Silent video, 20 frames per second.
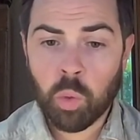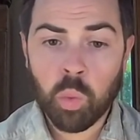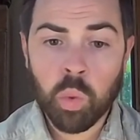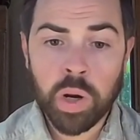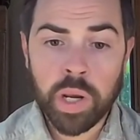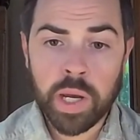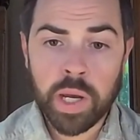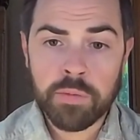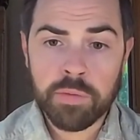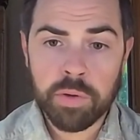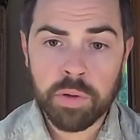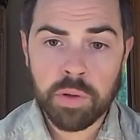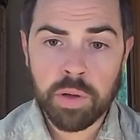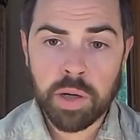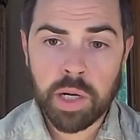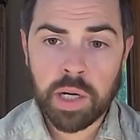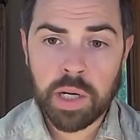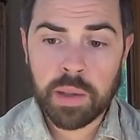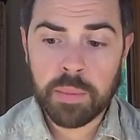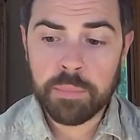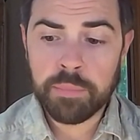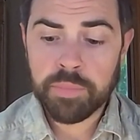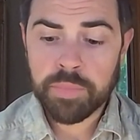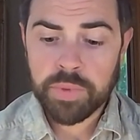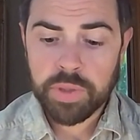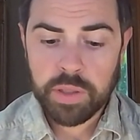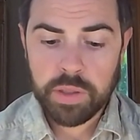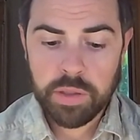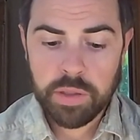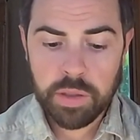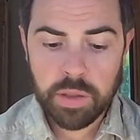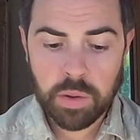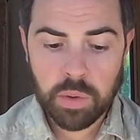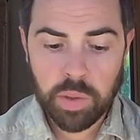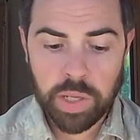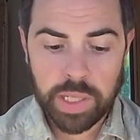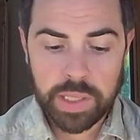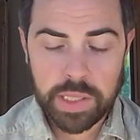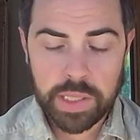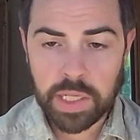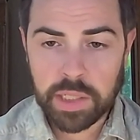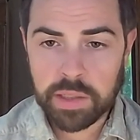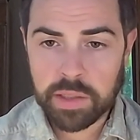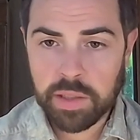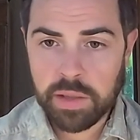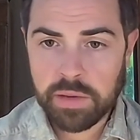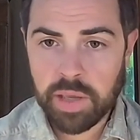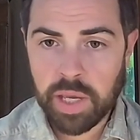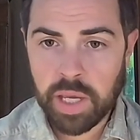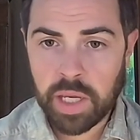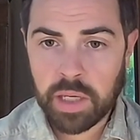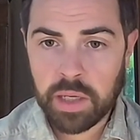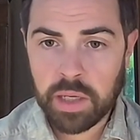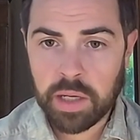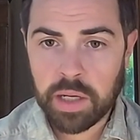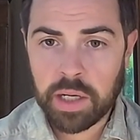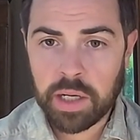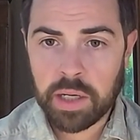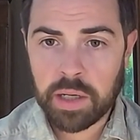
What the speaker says: whatever. At the end of the day,